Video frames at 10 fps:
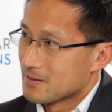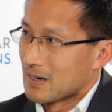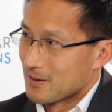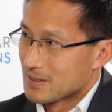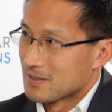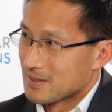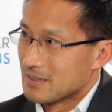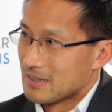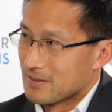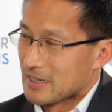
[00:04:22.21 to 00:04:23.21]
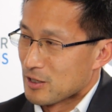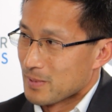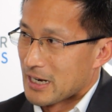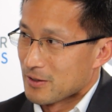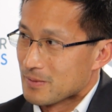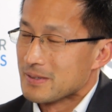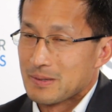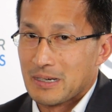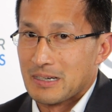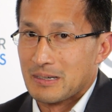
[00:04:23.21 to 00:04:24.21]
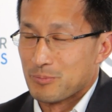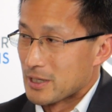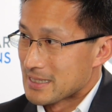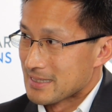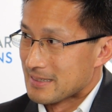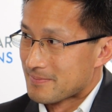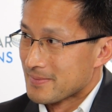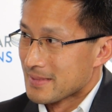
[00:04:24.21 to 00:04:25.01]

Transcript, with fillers: two hours of, a, of an air bladder uh, bracelet.